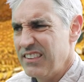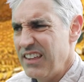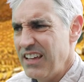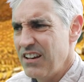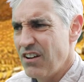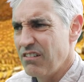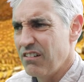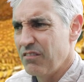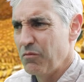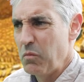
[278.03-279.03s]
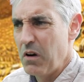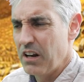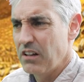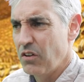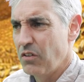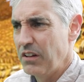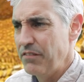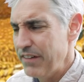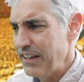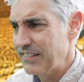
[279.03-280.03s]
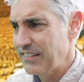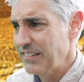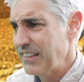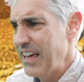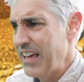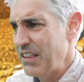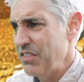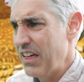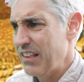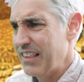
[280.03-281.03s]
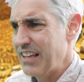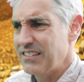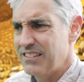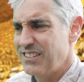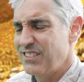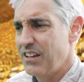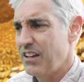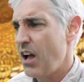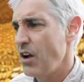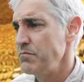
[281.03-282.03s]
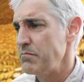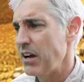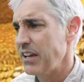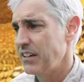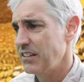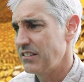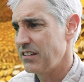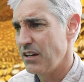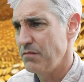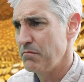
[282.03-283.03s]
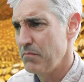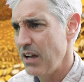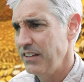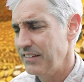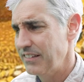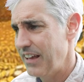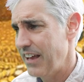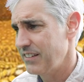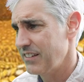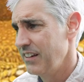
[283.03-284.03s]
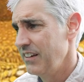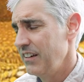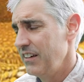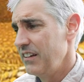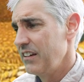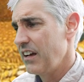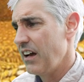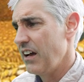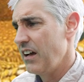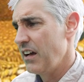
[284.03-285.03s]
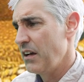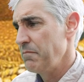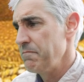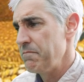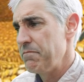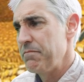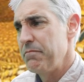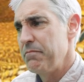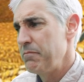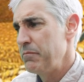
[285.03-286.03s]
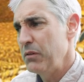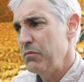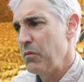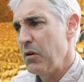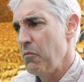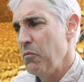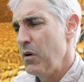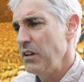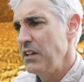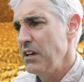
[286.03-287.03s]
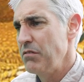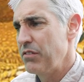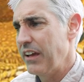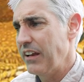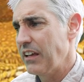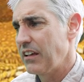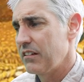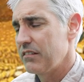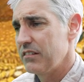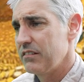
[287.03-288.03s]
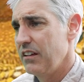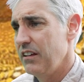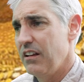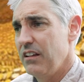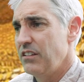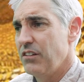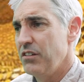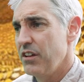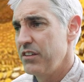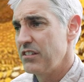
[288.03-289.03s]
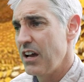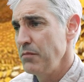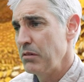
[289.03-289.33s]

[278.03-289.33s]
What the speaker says: They're not what I'd call investors. That's a home buyer type mindset. But what do you think? Is there another type?